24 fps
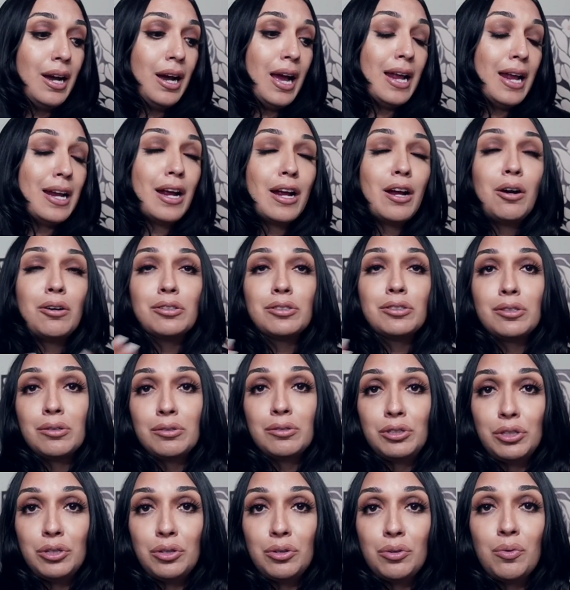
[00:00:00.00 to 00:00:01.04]
And I also
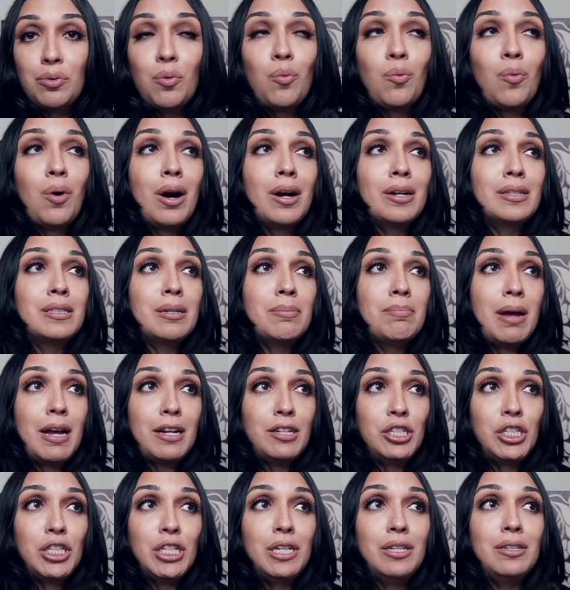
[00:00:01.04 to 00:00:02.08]
do want to
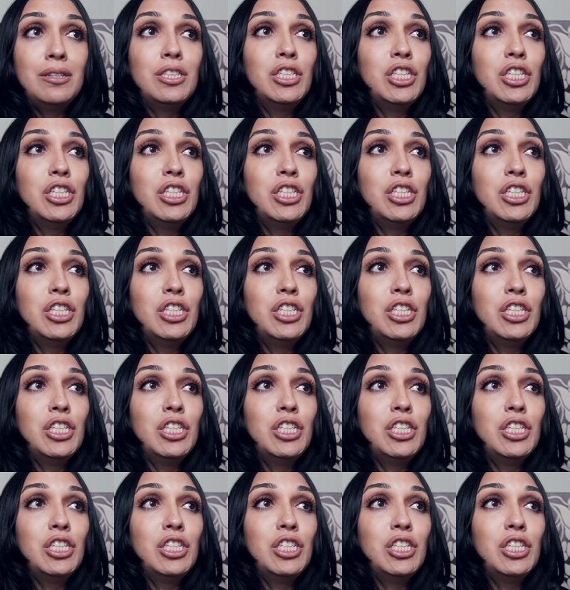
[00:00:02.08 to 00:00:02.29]
mention,